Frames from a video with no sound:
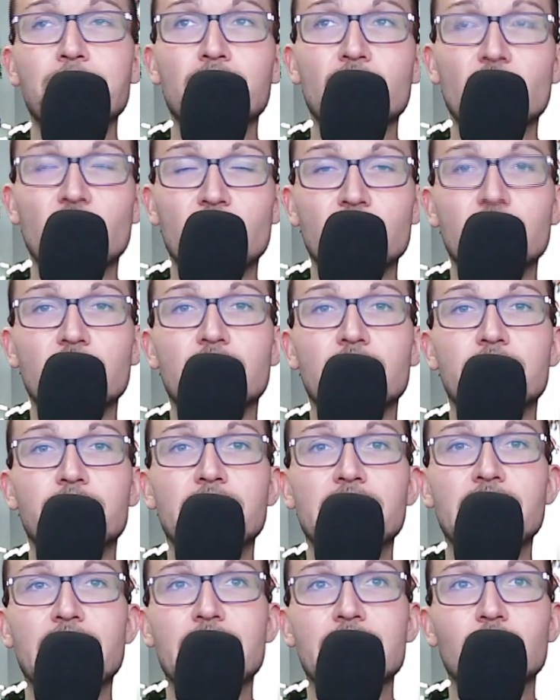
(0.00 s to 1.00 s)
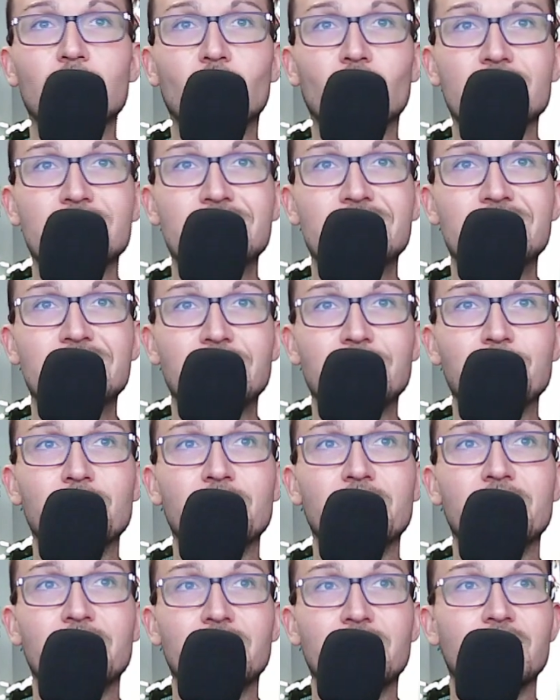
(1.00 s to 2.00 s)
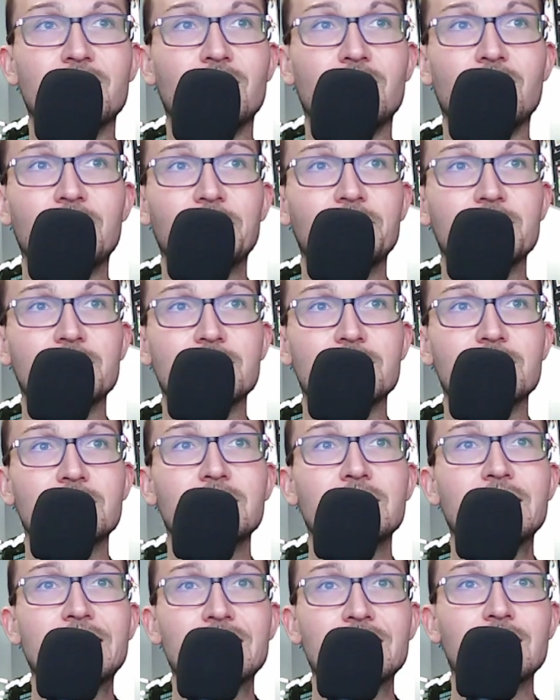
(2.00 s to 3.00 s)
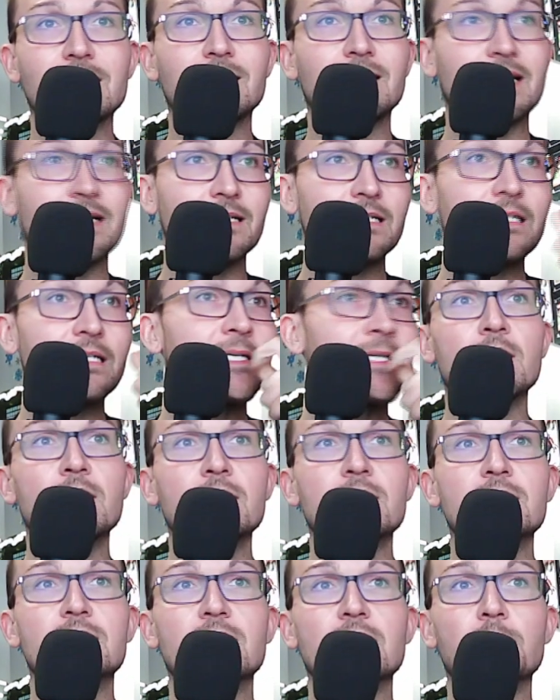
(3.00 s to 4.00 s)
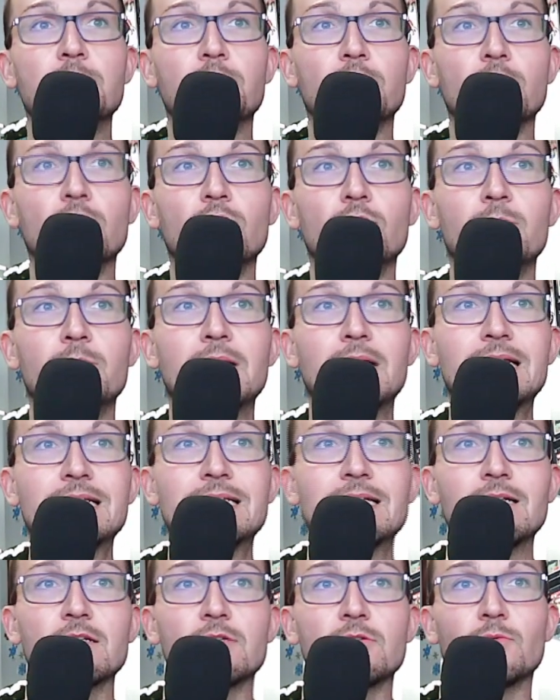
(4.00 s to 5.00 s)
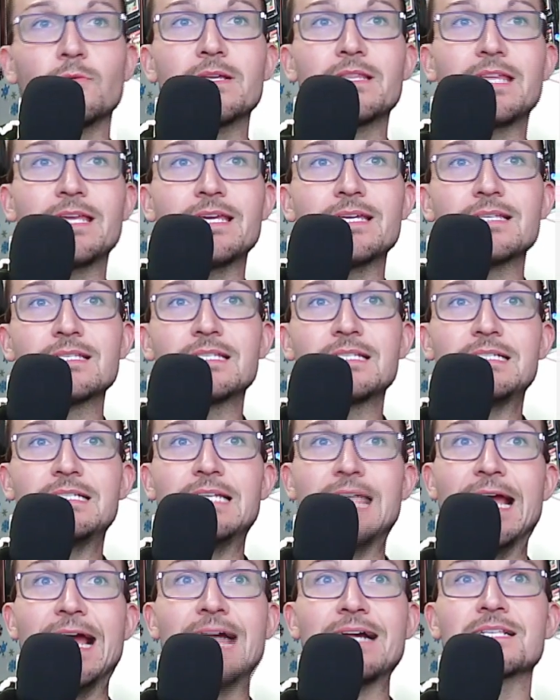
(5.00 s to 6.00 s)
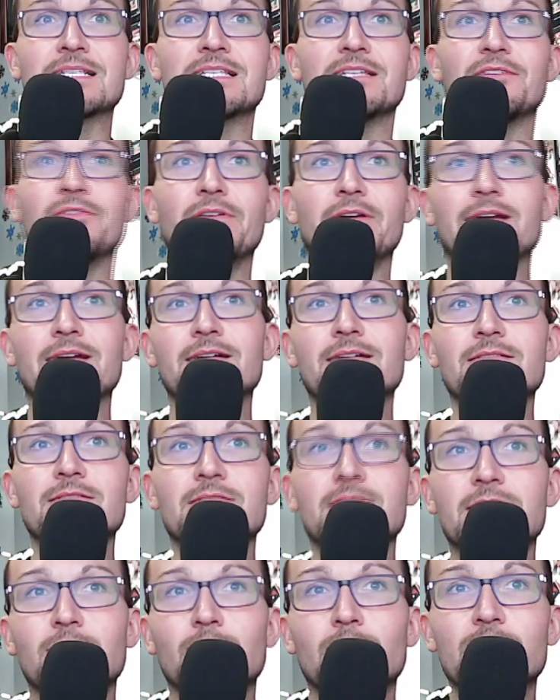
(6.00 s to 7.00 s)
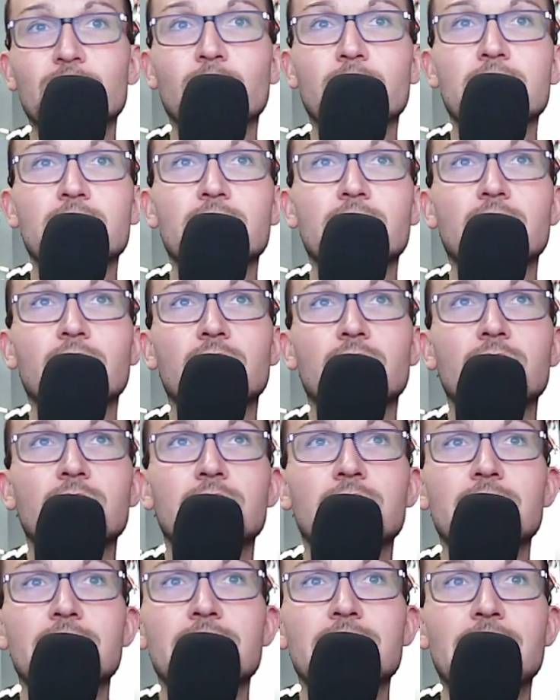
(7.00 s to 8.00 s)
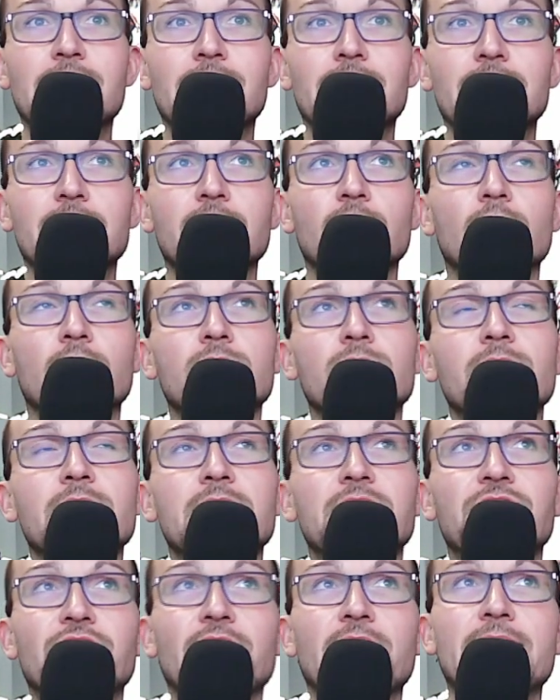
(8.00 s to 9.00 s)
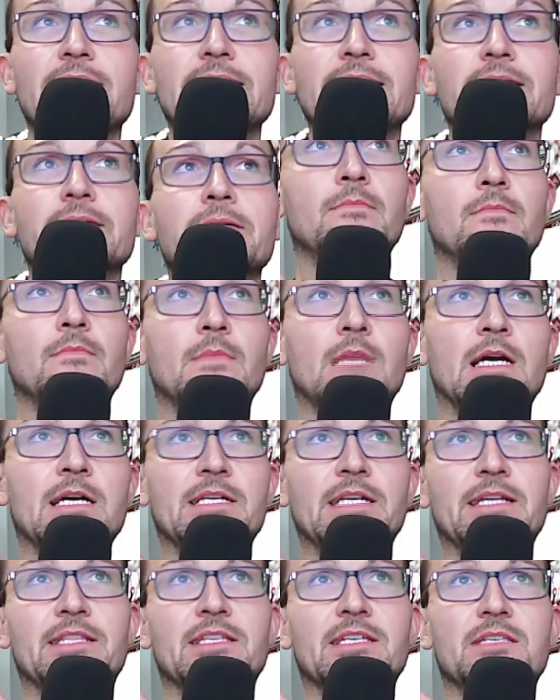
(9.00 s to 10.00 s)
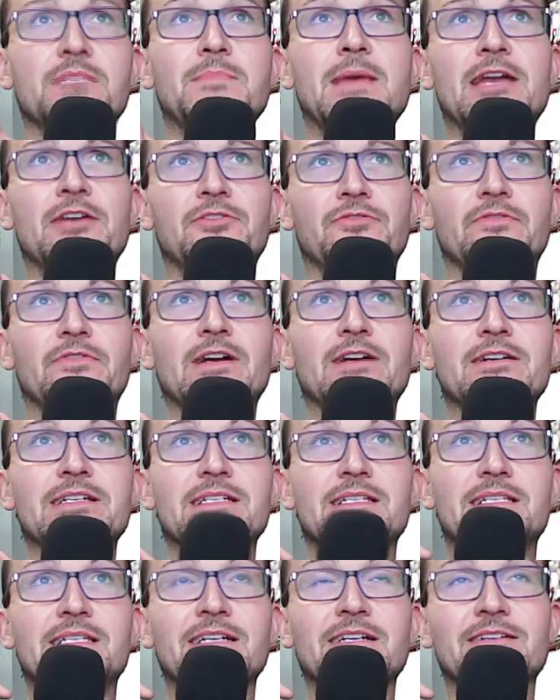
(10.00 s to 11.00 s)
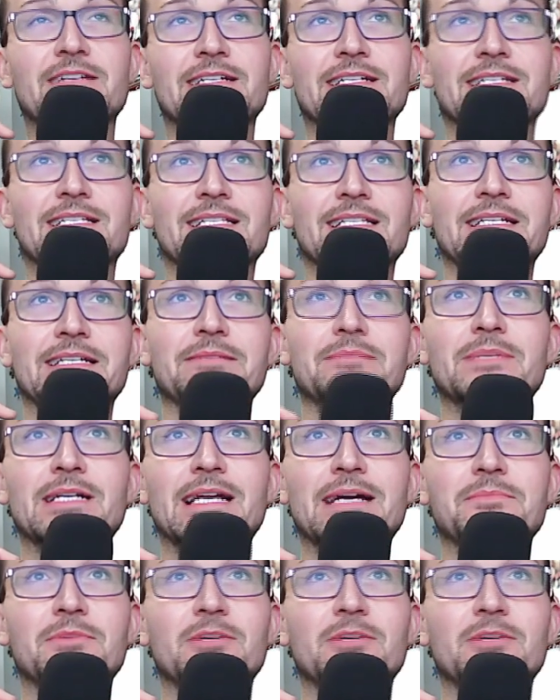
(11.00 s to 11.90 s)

could not be a more sympathetic office in the land. He said the probe dealt with his tax affairs. Which ones are those? Exactly, the one with China. I take this matter very seriously, but I am